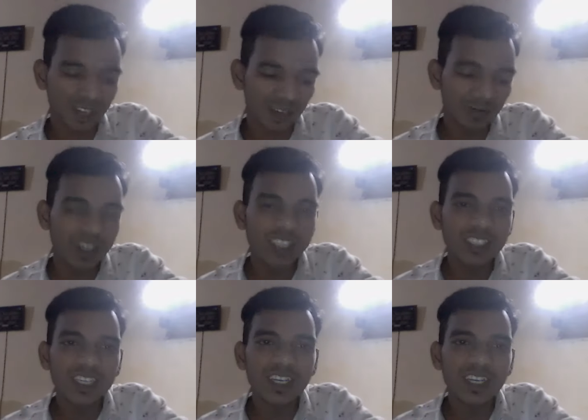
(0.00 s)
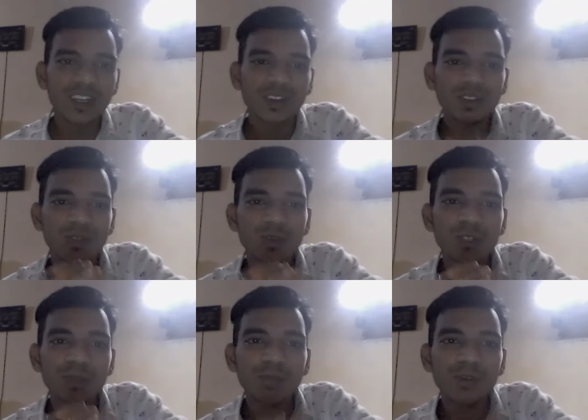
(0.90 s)
what is the
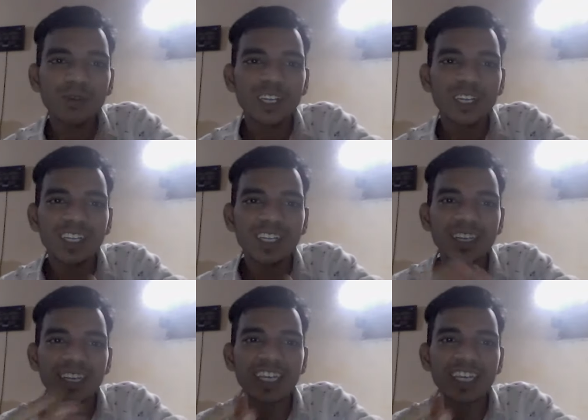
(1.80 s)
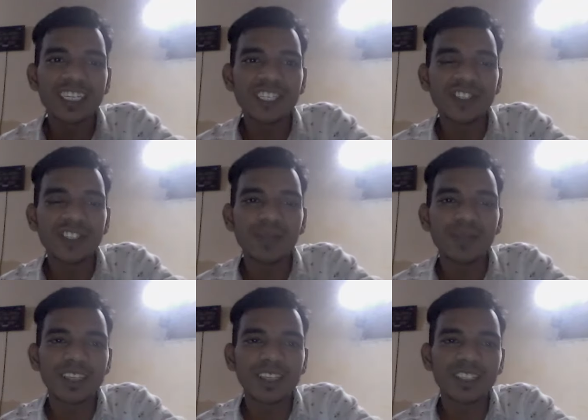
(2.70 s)
use of motor in air conditioner
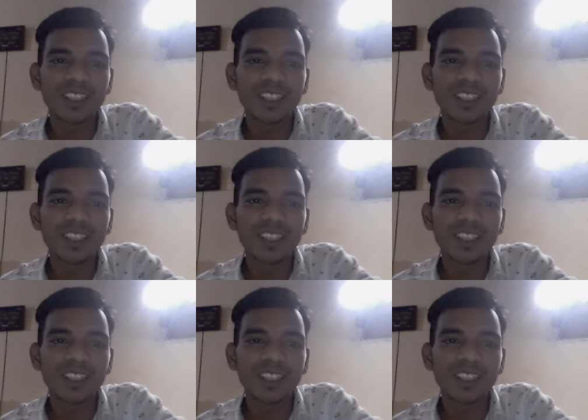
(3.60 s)
branch?